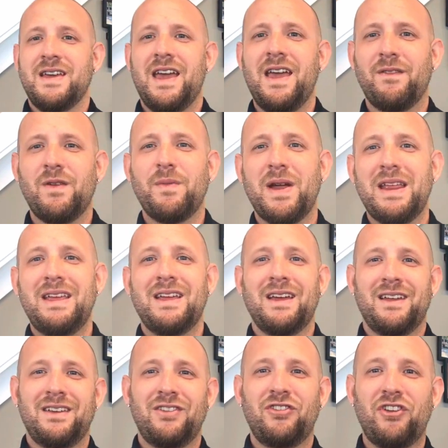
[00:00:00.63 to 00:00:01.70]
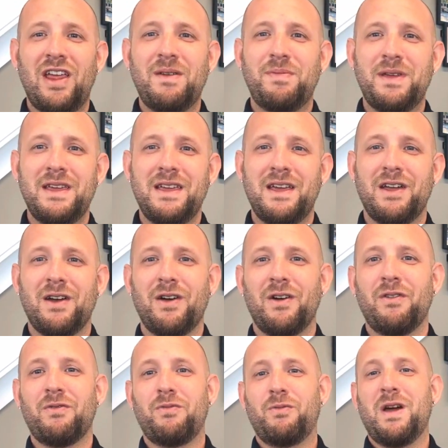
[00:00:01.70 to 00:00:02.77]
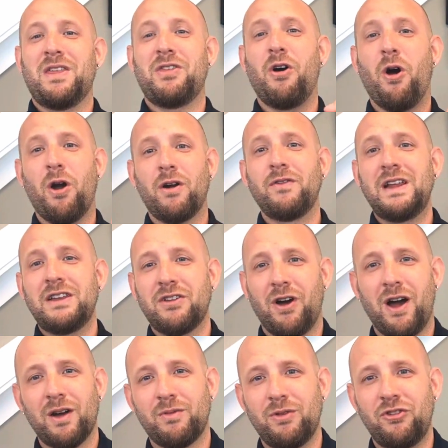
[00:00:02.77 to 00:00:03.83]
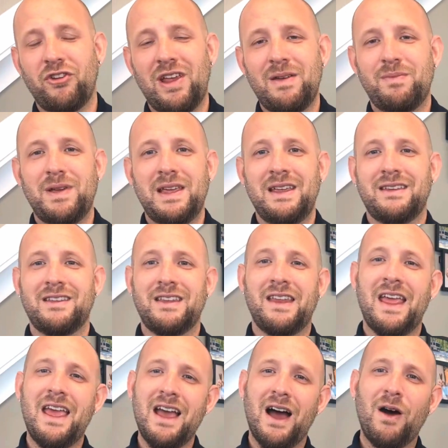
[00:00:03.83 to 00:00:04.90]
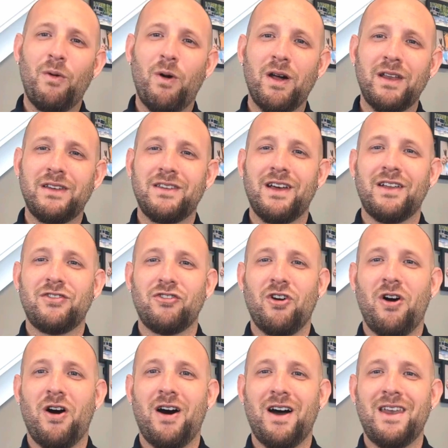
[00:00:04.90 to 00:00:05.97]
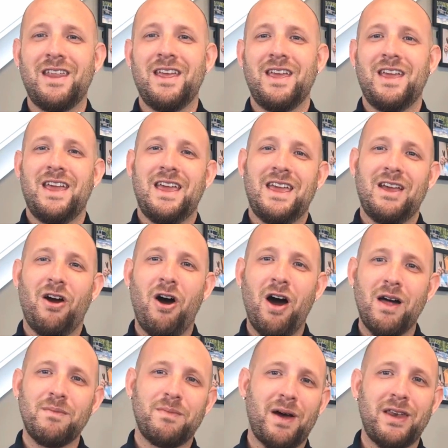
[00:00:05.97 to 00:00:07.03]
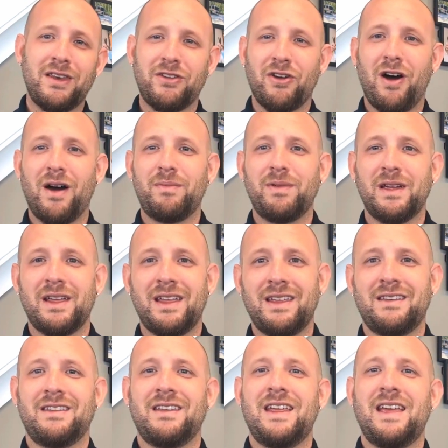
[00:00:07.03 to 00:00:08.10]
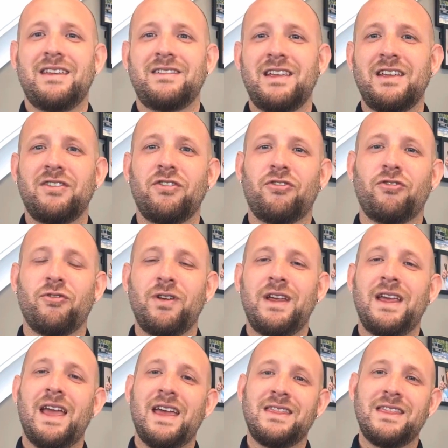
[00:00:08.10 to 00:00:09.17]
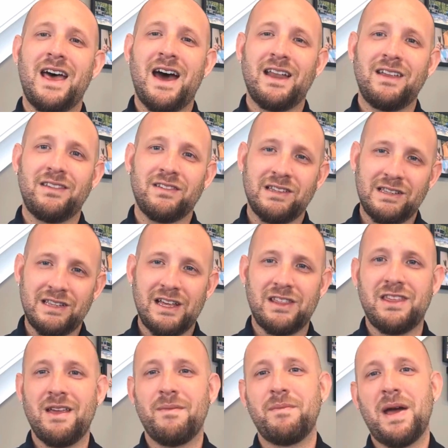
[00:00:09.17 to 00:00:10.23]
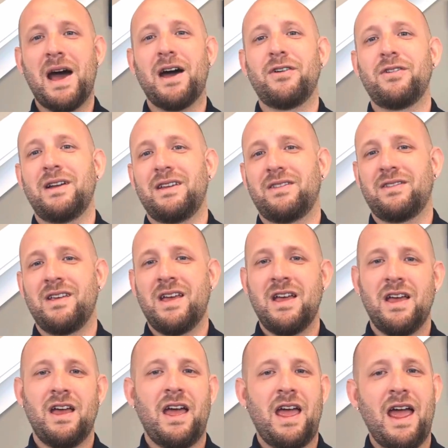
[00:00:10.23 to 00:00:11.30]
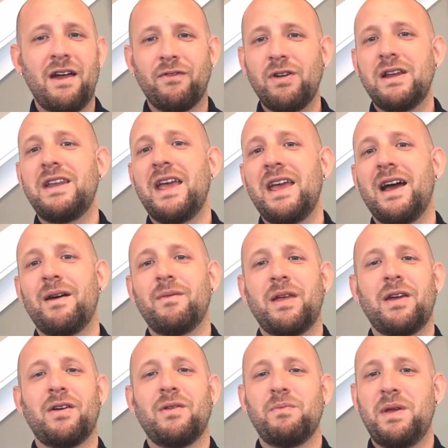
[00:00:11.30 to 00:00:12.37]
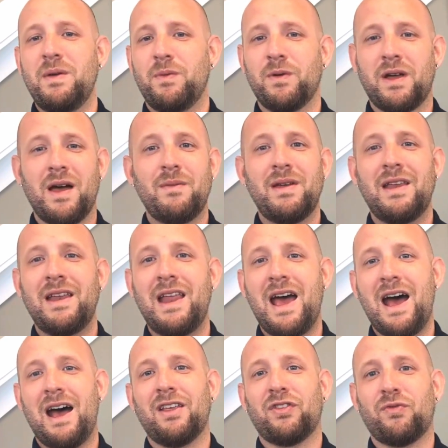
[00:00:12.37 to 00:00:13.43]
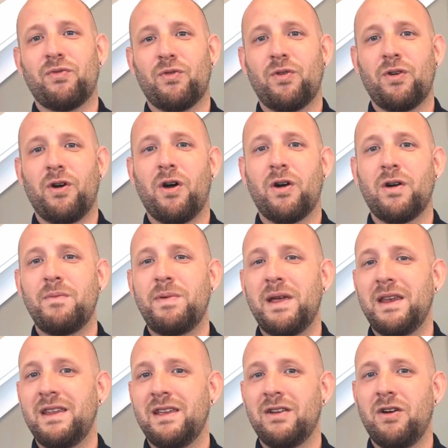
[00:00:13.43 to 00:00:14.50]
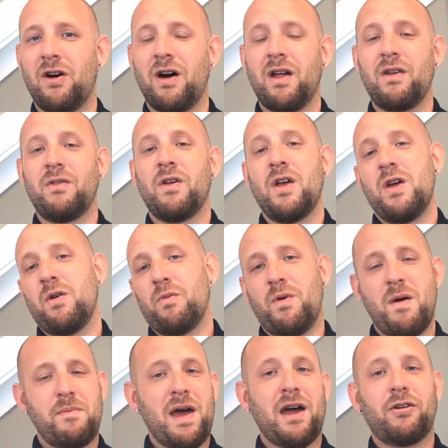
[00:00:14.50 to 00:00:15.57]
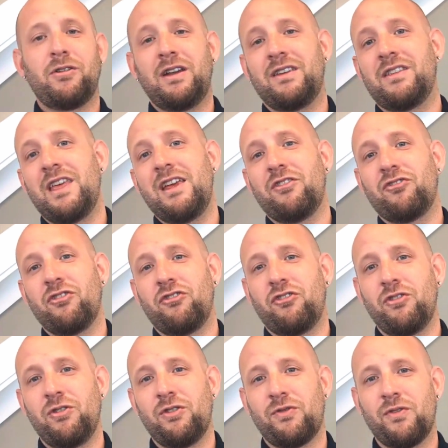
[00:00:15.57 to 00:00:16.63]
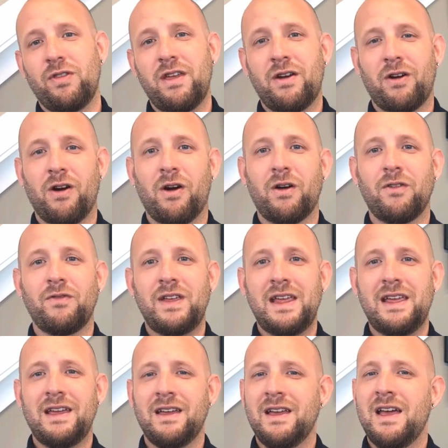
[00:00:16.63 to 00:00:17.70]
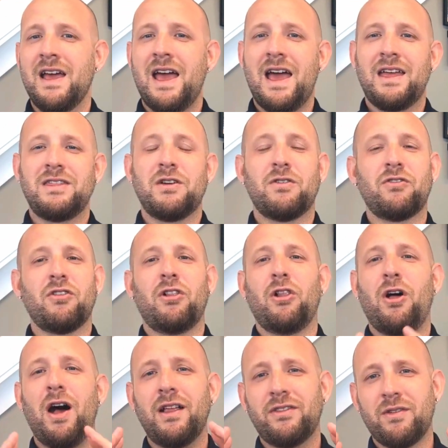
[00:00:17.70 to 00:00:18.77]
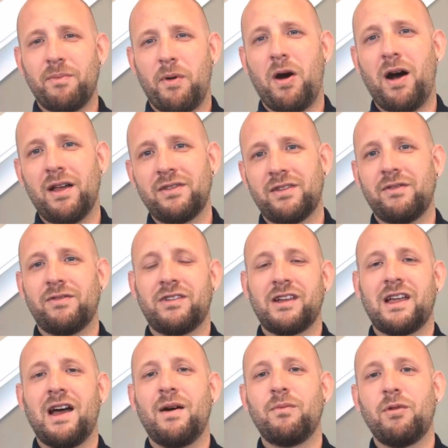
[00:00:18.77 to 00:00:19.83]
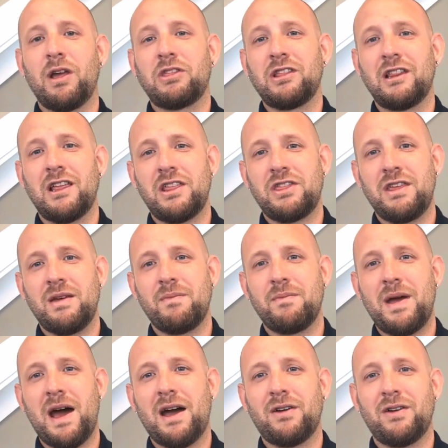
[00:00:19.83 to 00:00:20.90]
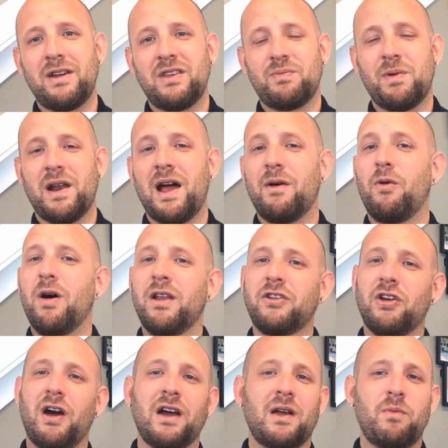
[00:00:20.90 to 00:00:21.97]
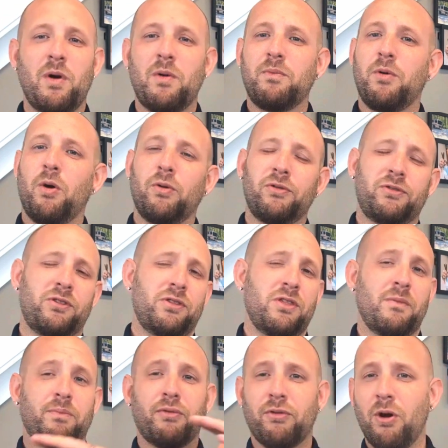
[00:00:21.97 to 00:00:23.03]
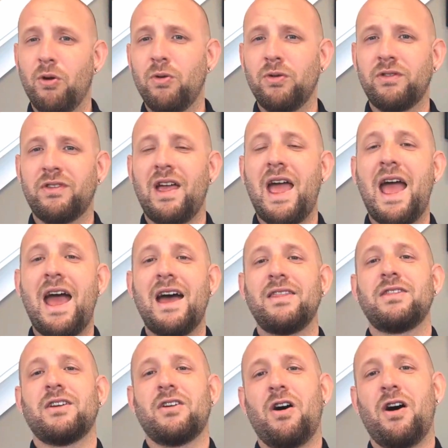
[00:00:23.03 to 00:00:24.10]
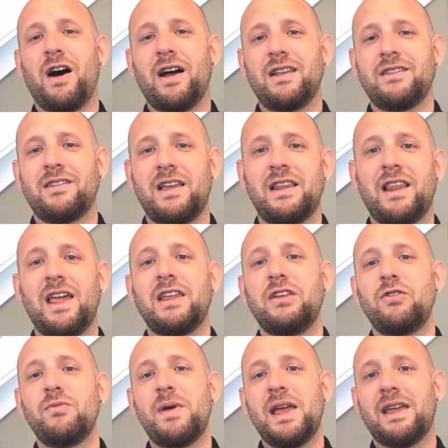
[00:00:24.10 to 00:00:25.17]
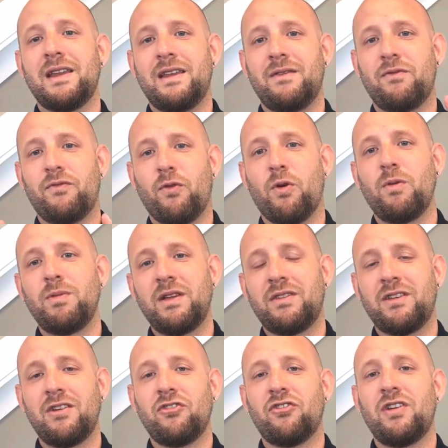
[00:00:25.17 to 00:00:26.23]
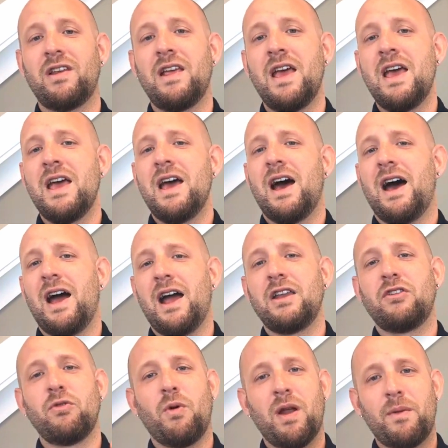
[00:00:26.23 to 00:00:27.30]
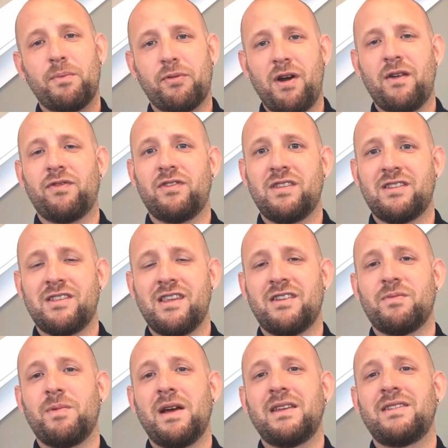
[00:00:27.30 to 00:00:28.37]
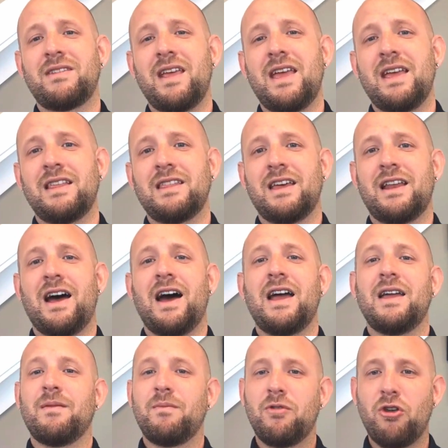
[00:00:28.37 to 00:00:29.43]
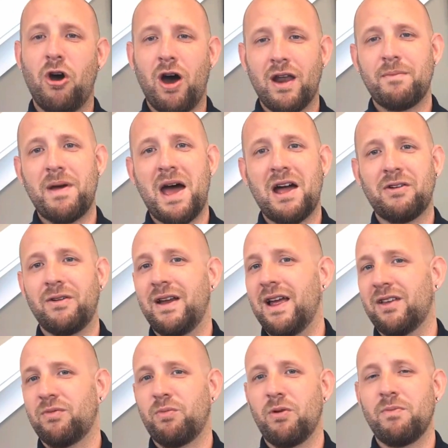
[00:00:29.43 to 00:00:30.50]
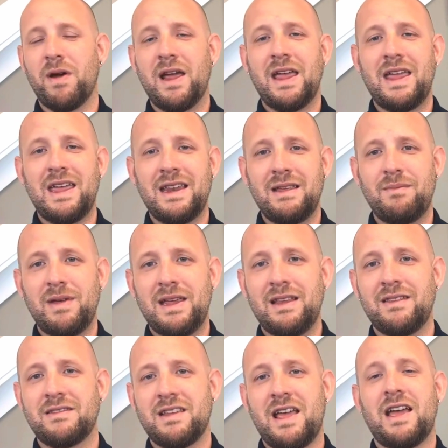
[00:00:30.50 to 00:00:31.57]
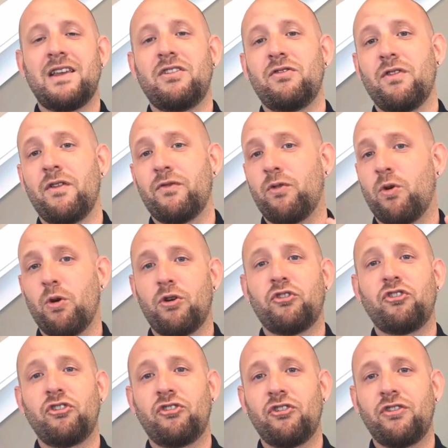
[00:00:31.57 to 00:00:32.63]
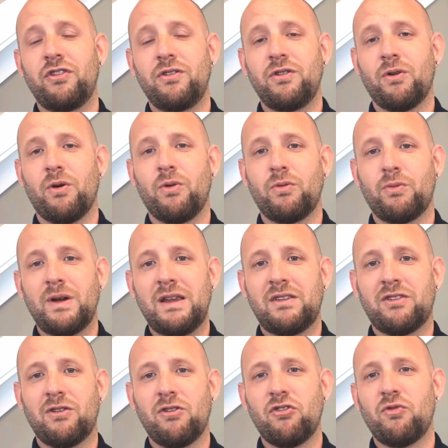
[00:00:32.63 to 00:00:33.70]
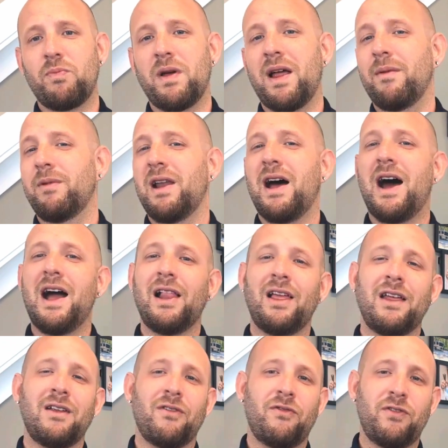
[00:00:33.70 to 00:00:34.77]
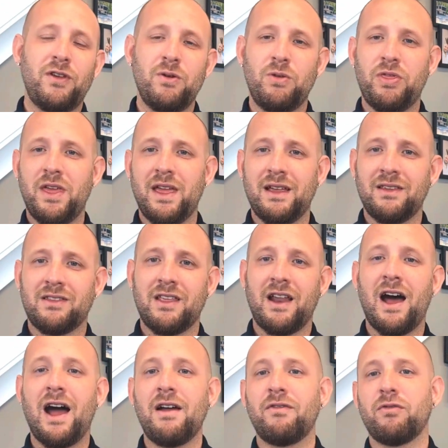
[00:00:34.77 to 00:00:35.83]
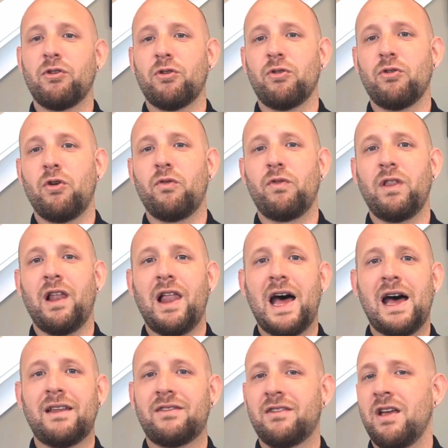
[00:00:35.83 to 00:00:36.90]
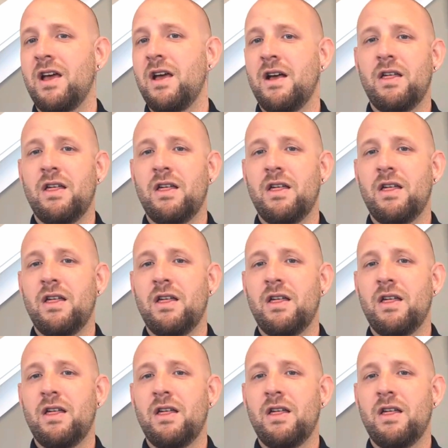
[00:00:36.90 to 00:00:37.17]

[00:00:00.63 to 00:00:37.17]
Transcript: Hey everybody, JP here with RB Talk with JP. Today I want to touch on a hot button topic in today's industry, and that is lithium batteries. Every day I'm hearing people come in and ask for our opinion on what batteries they should choose for their RV, and there's lots of positives that come with lithium batteries, but I want to talk about both the pros and the cons and let you make an informed decision. I do want to preface this by saying that I am not a battery expert by any means, and of course you should do your own research, but I'm going to highlight a few things that I've learned over the last